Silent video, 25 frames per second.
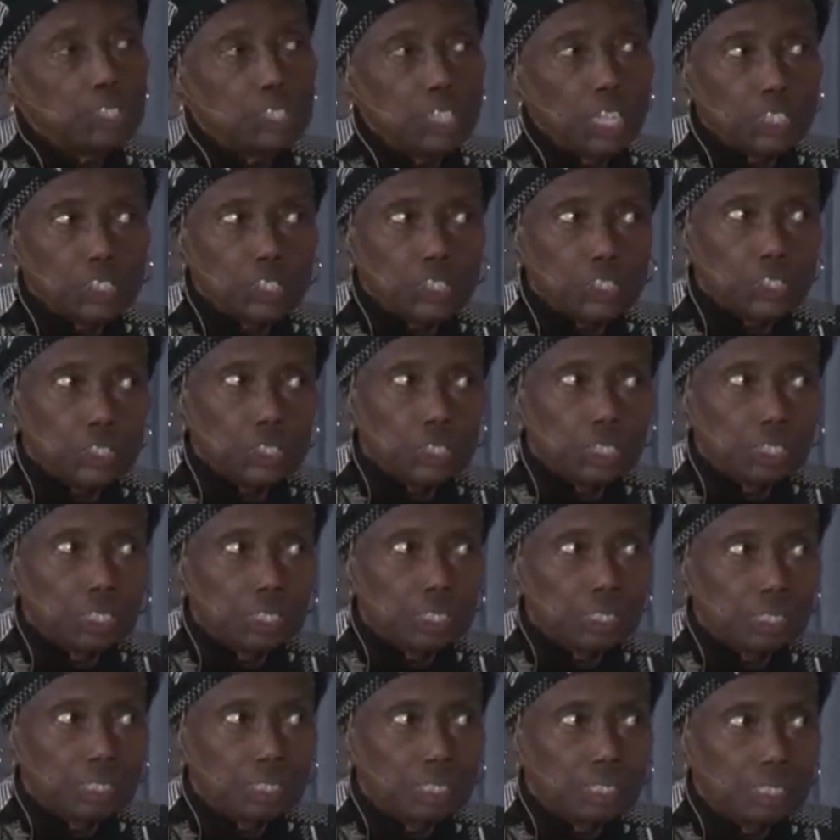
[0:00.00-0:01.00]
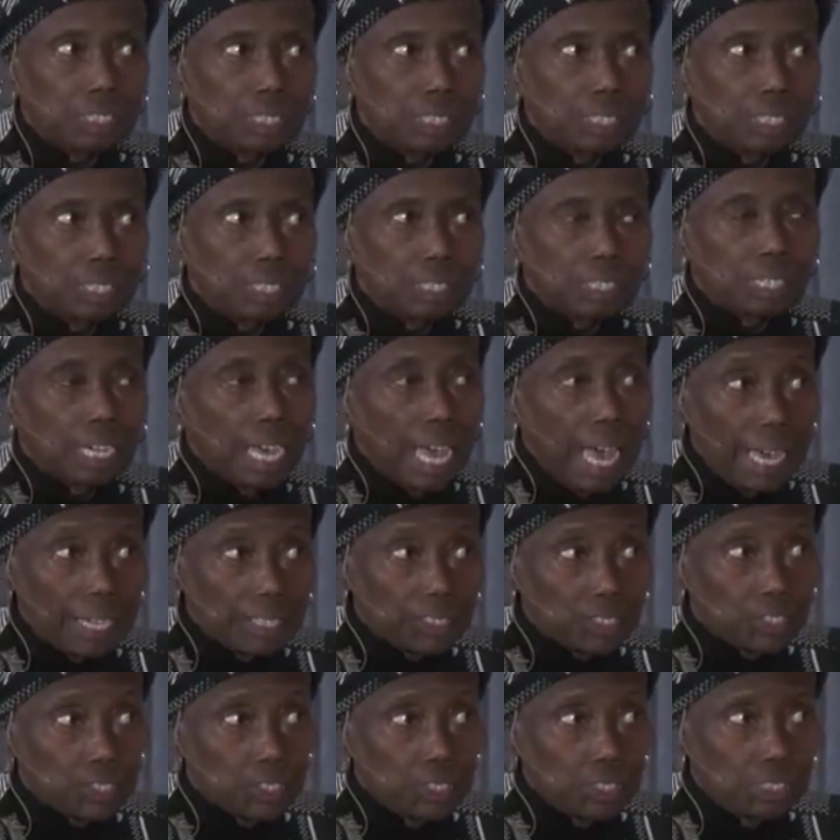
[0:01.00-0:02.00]
gesture or
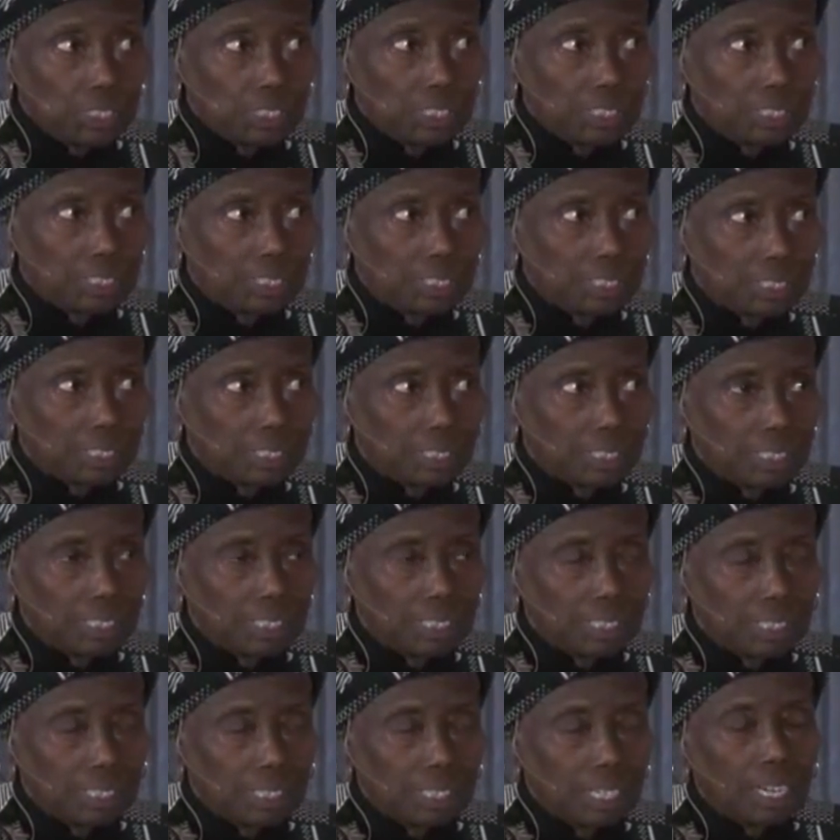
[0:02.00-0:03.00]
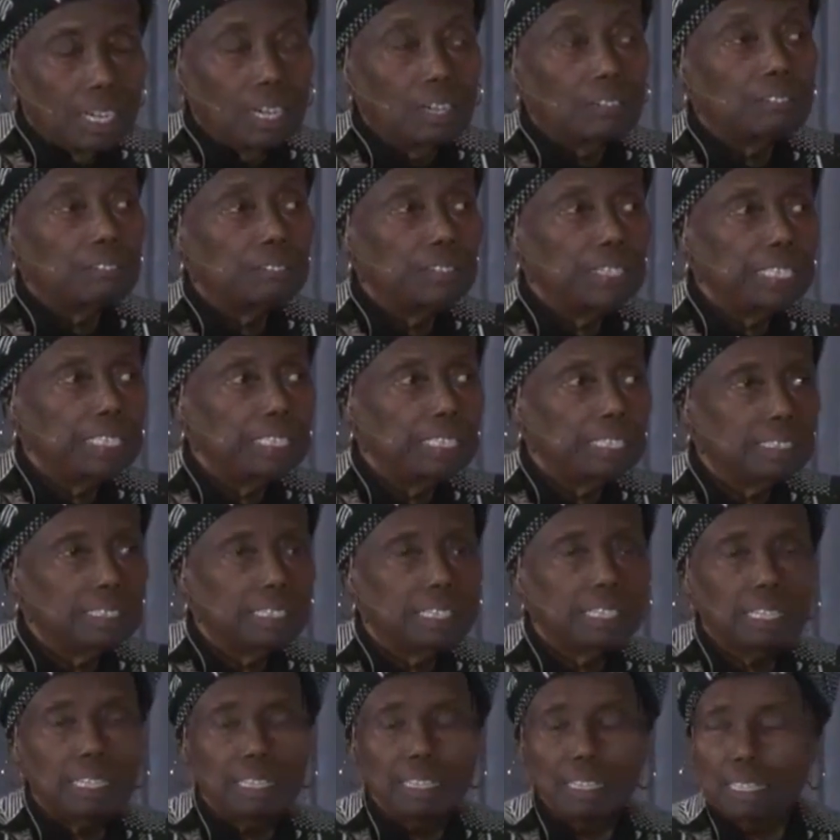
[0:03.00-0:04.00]
action offended
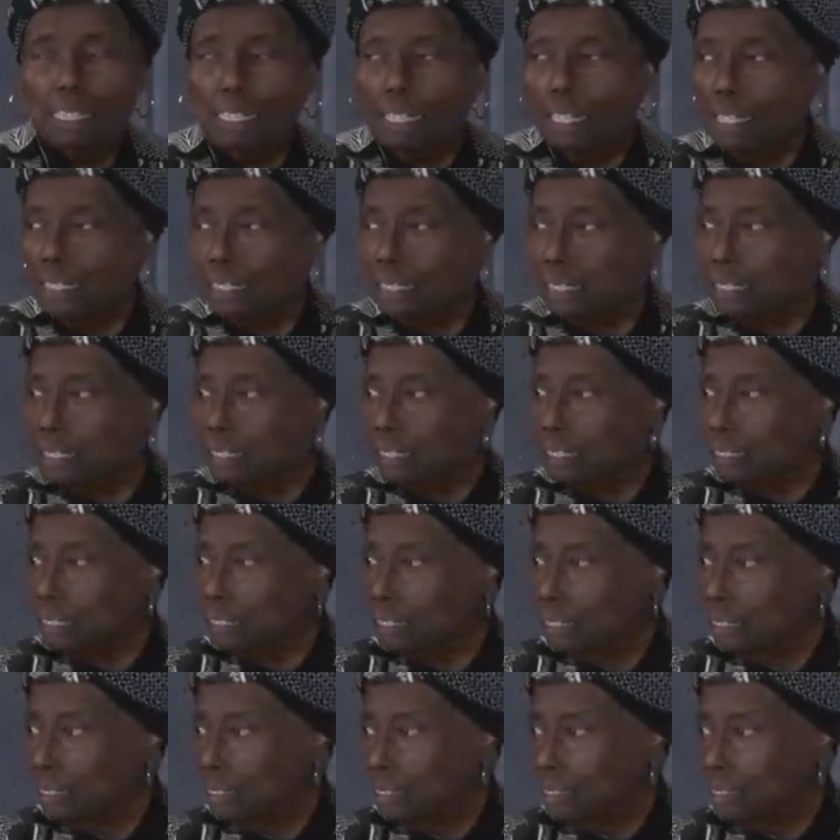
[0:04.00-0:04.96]
the us.